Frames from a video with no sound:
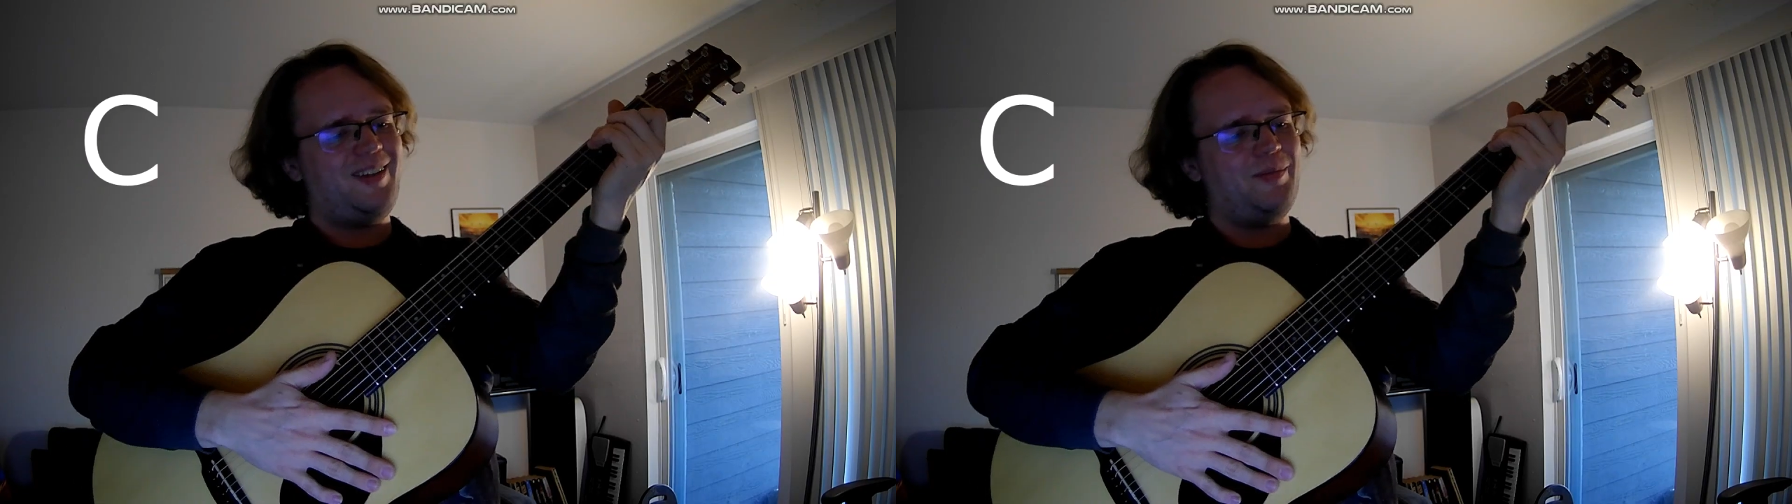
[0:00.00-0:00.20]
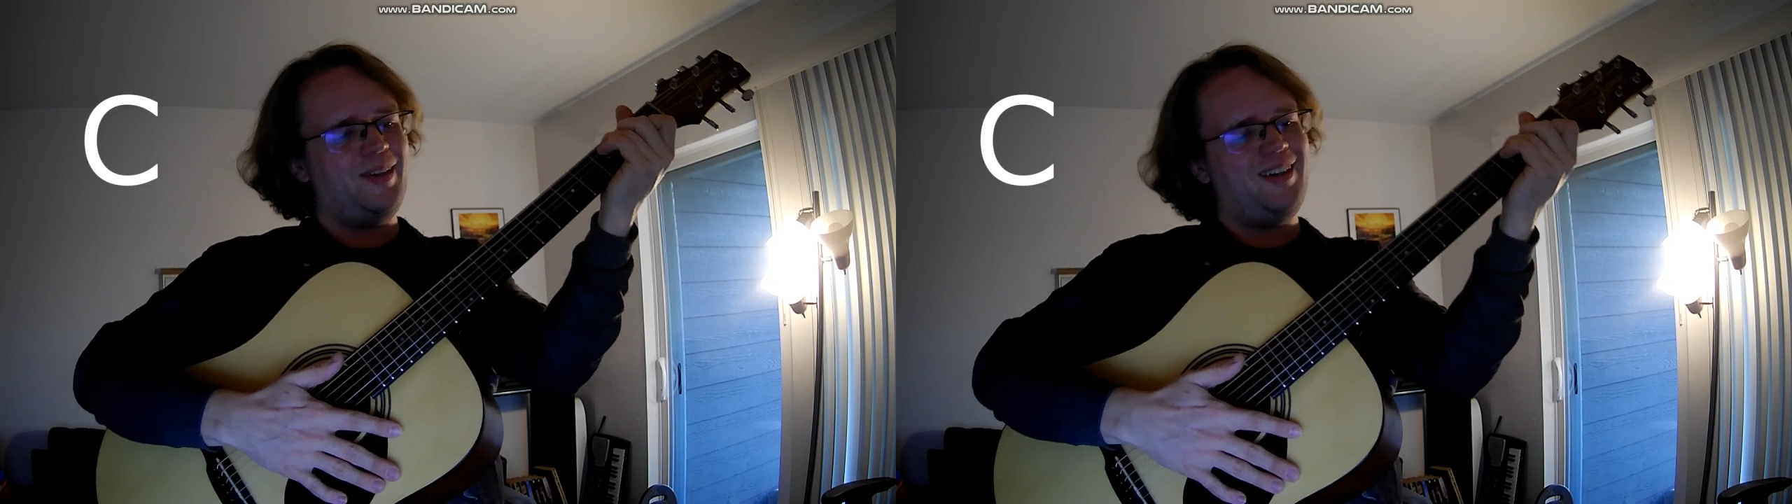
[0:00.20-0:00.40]

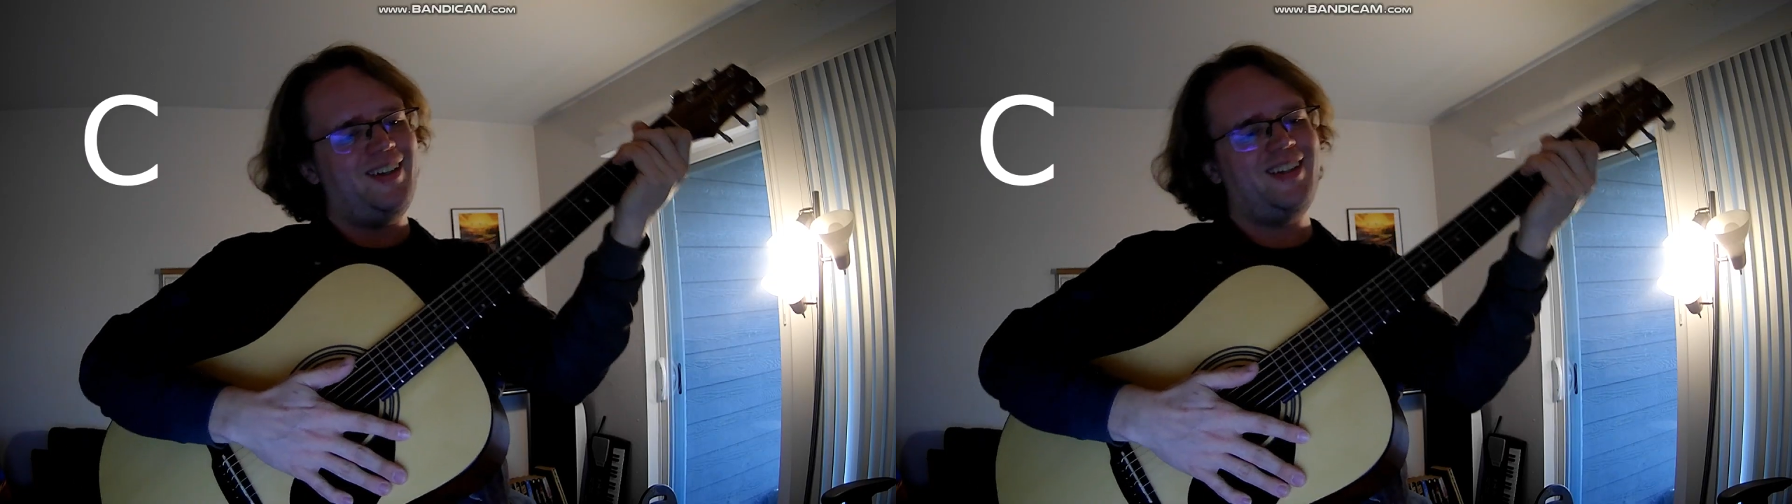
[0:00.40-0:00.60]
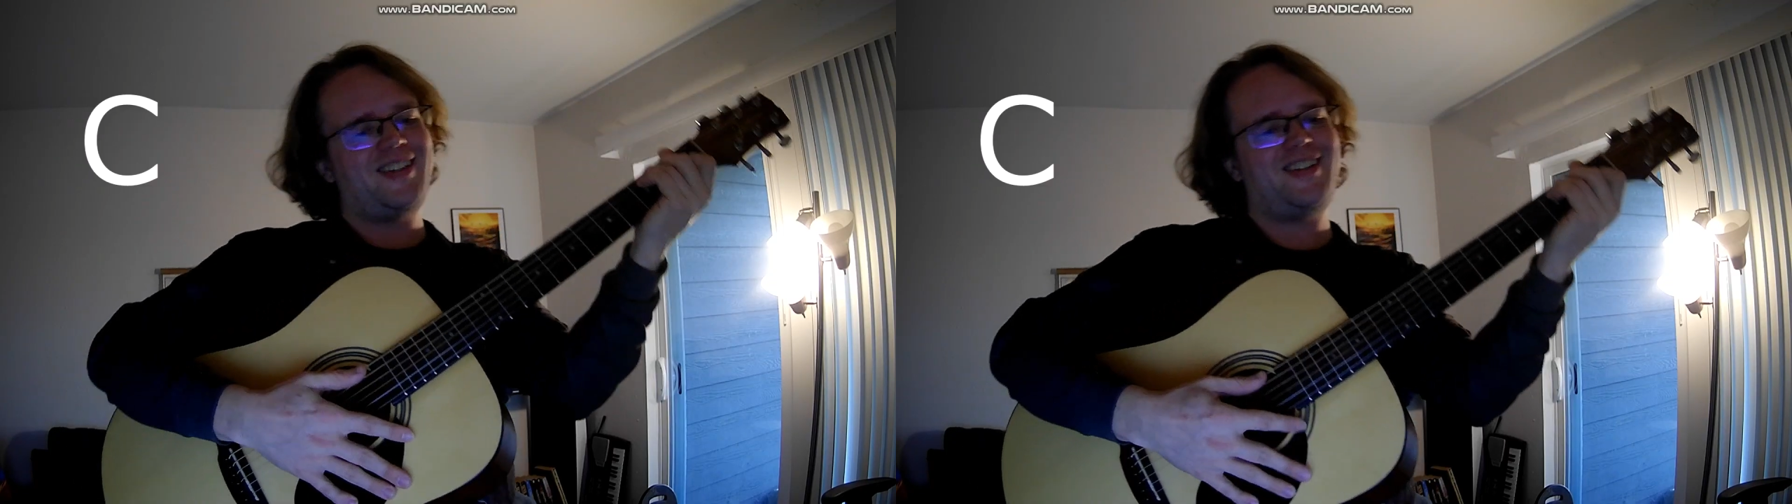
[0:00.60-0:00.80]
but
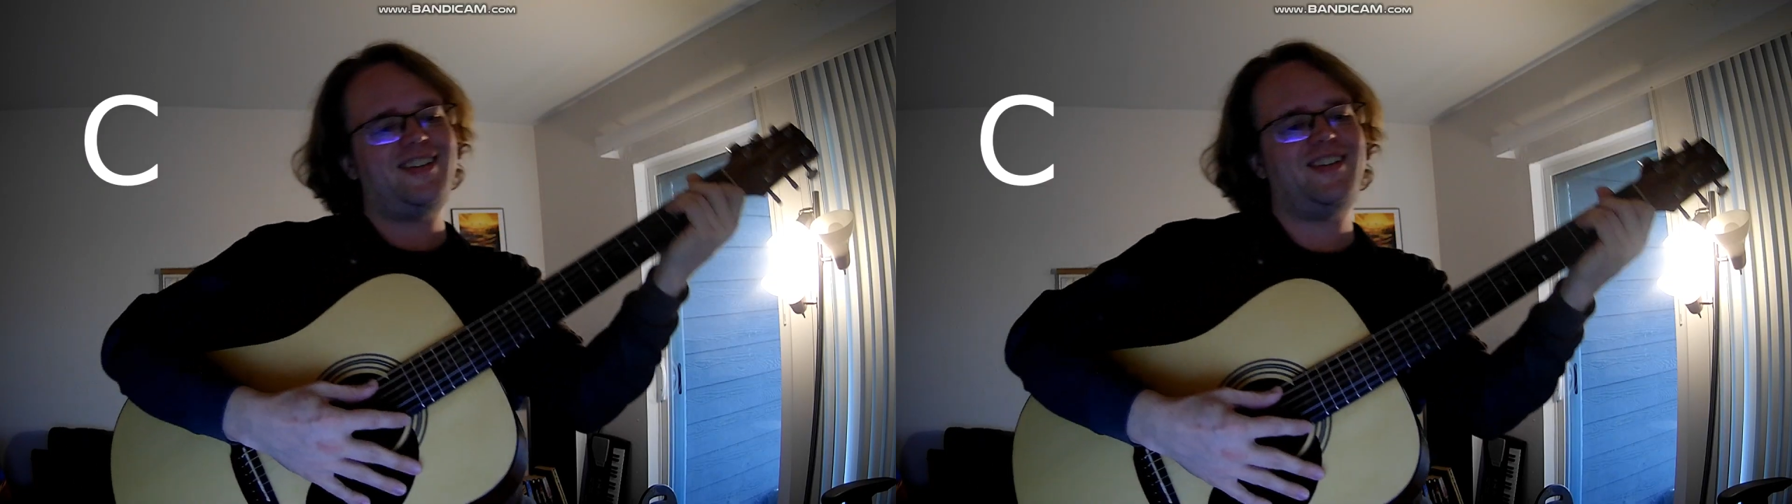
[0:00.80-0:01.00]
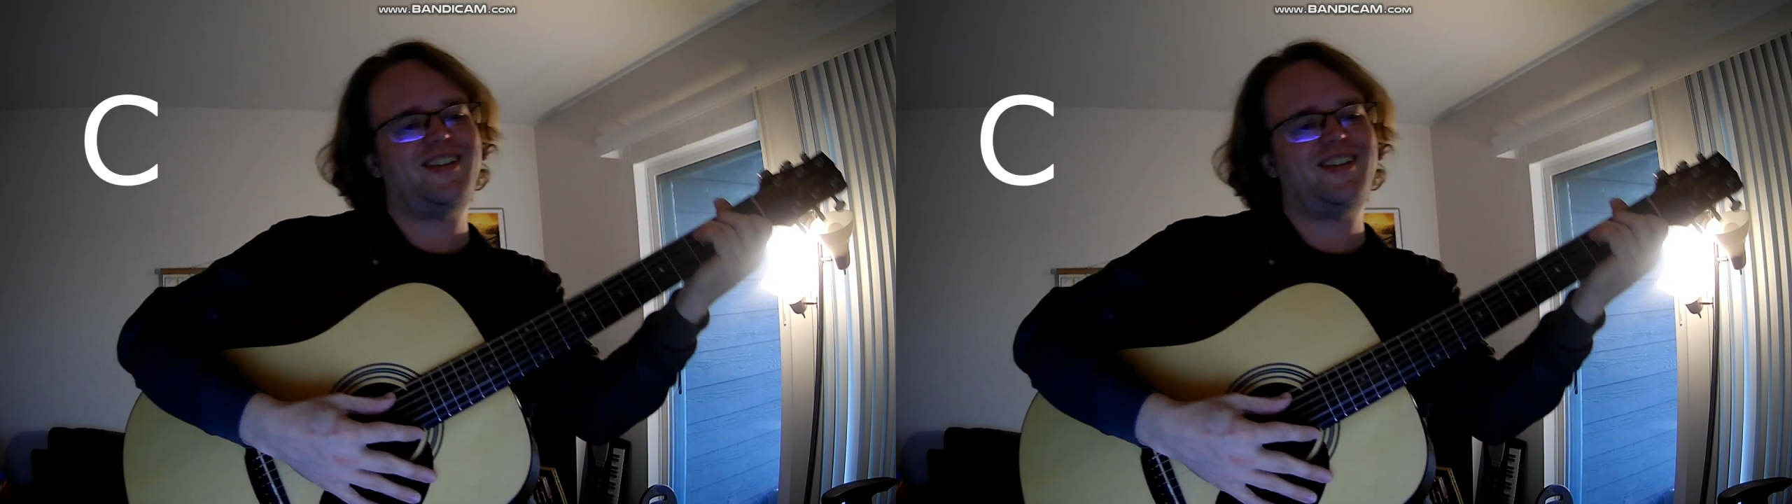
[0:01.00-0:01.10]
it still